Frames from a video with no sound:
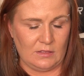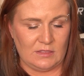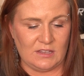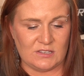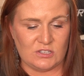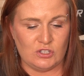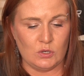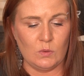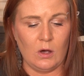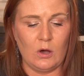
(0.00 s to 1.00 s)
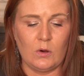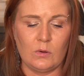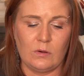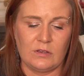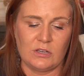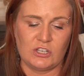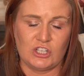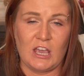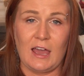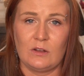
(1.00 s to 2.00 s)
This duo
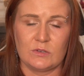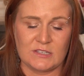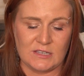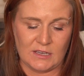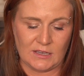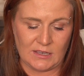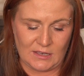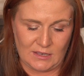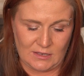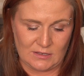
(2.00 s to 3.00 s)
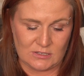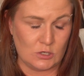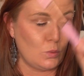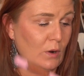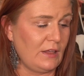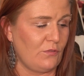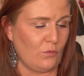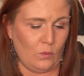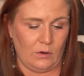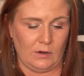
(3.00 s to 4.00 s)
shadow stick is
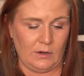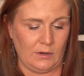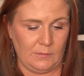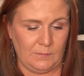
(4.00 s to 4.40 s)
$24.